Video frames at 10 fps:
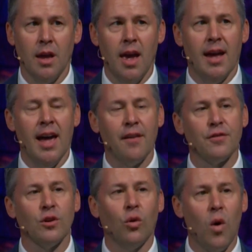And
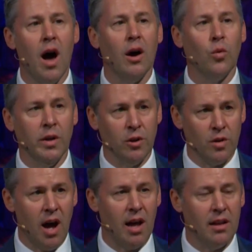after a while, when you're
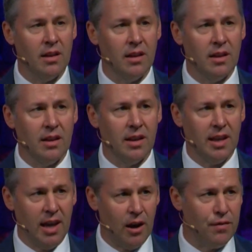not
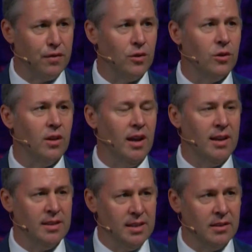careful
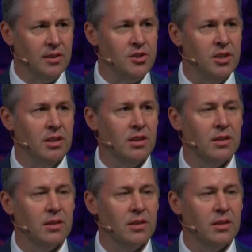and diligent,